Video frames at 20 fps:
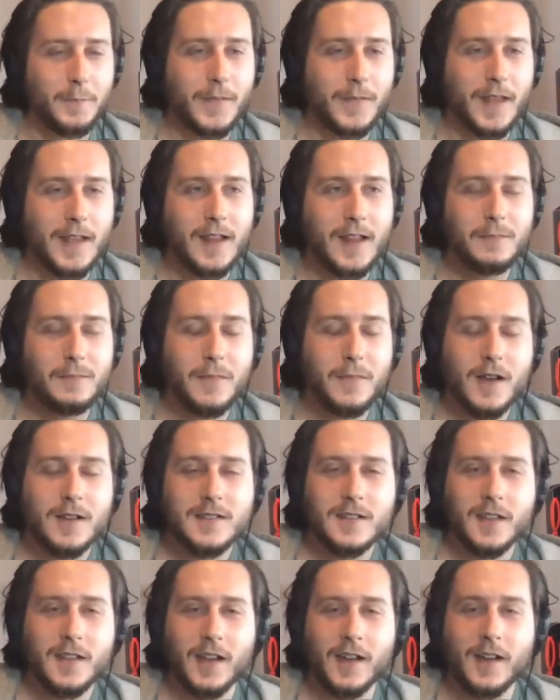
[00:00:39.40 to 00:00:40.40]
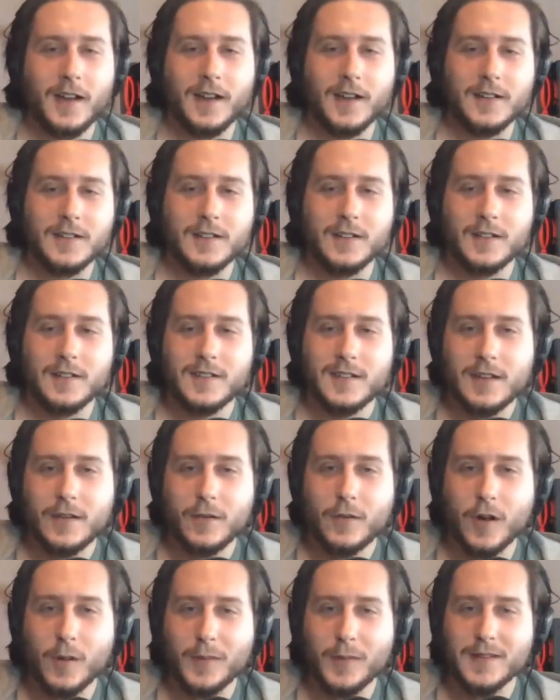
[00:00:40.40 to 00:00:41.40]
Elon Musk
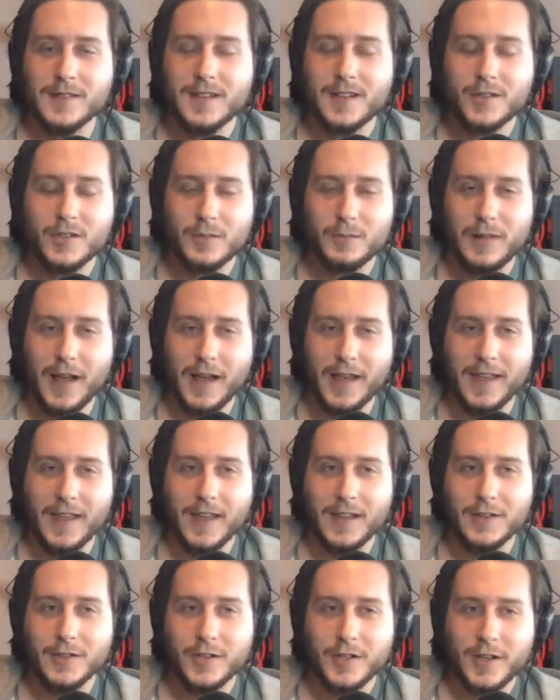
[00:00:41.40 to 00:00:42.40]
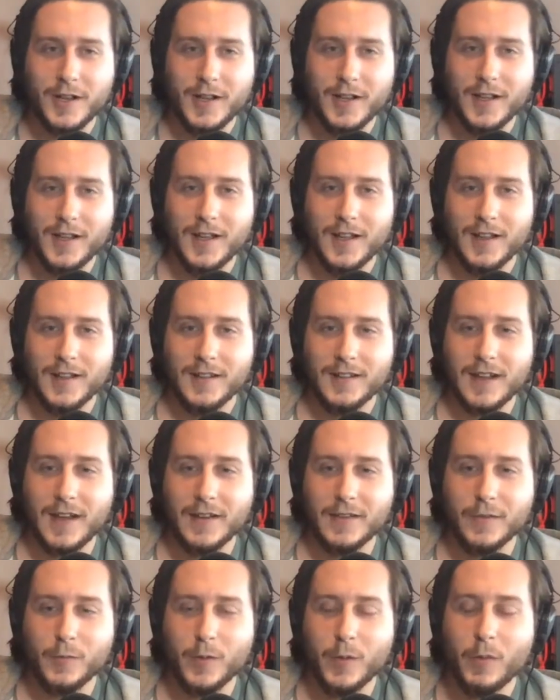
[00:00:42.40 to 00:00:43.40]
CEO compensation package
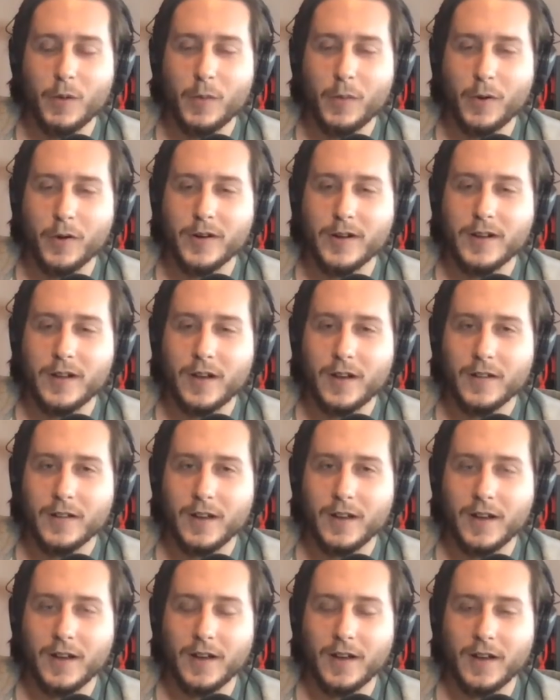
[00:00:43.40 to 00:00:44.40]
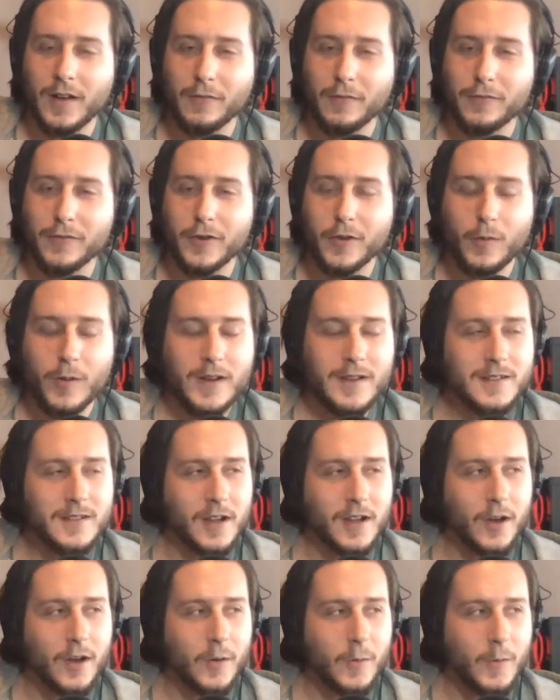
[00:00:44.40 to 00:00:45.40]
that we reported on a few weeks
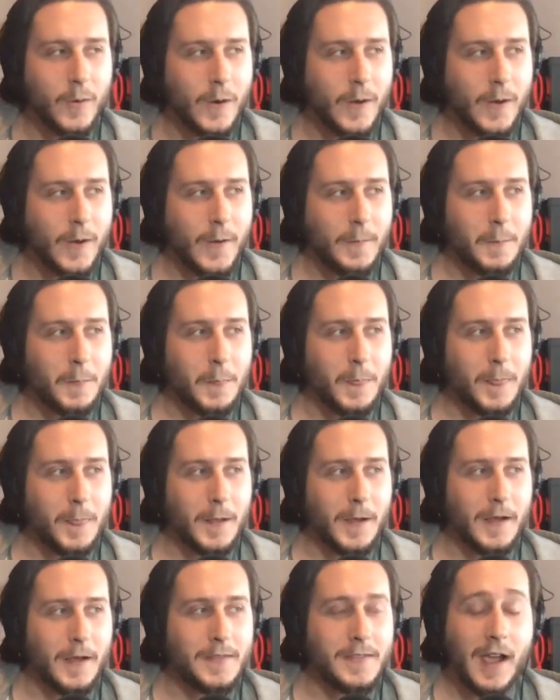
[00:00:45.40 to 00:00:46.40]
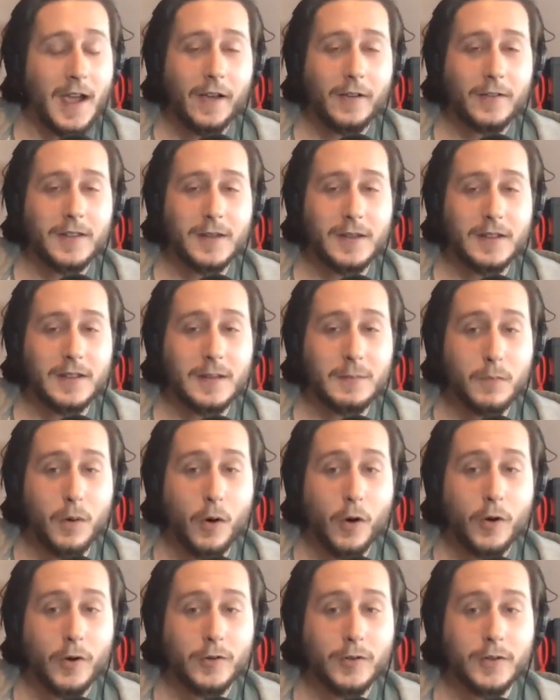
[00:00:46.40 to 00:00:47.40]
ago. And now the
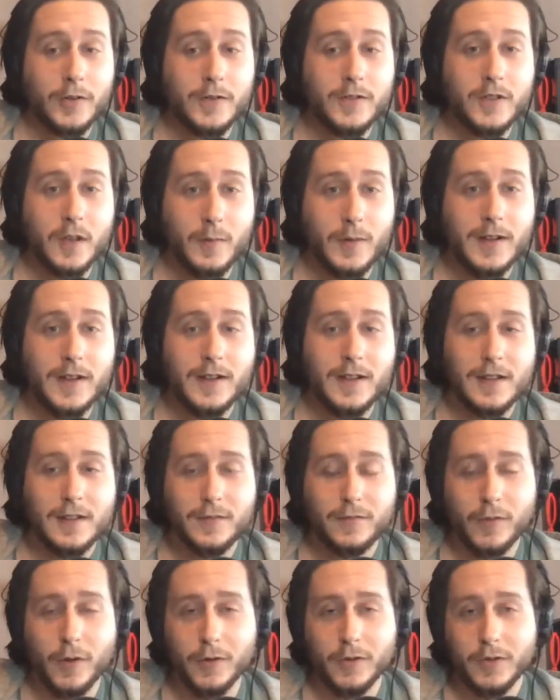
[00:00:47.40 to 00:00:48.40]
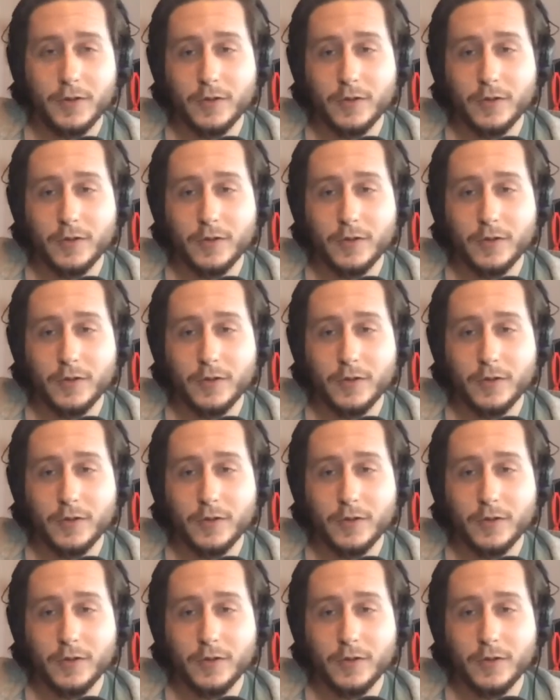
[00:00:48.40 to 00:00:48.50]
board submitted it to